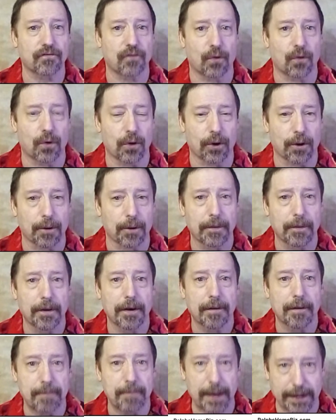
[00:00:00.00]
for
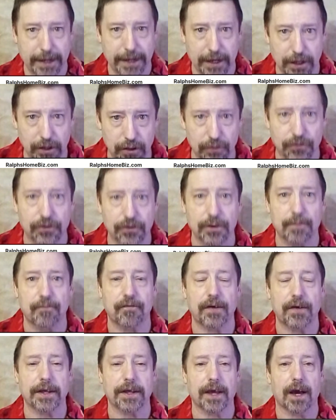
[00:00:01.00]
making YouTube
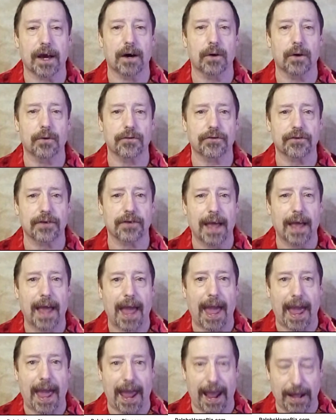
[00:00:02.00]
videos
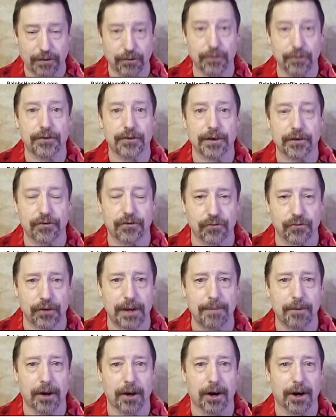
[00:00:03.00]
and using
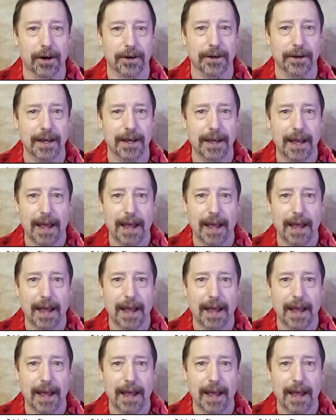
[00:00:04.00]
StreamYard,